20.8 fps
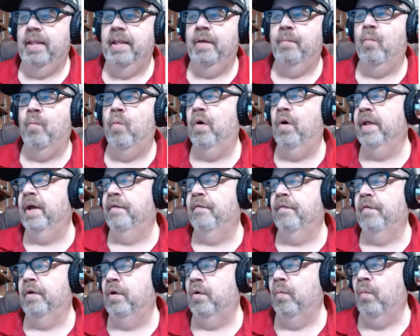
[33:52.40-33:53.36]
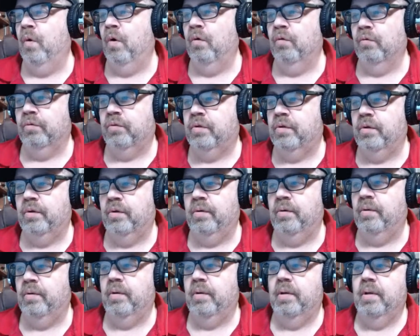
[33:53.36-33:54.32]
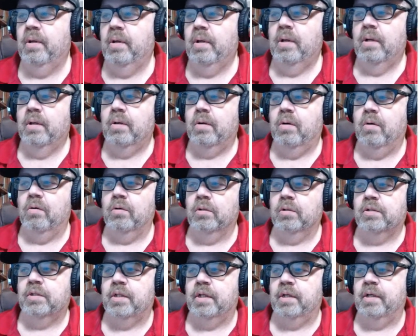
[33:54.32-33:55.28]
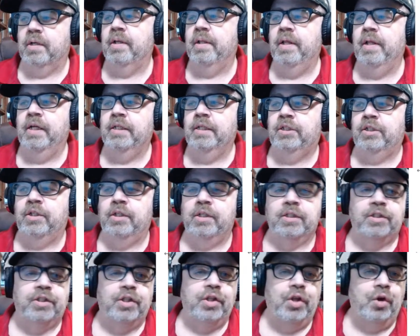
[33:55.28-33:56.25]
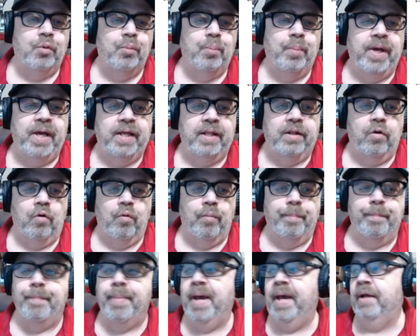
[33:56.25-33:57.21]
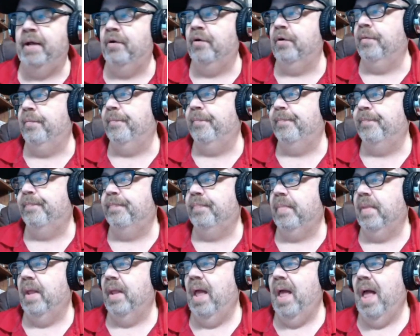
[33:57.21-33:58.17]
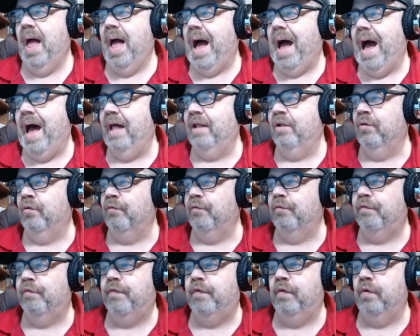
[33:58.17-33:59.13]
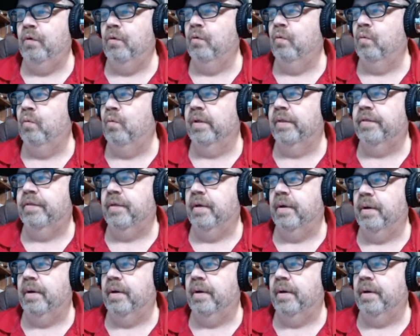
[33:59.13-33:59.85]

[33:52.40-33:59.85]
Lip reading: And then whatever you want to, of course, the condition is near mint or better. I don't fool with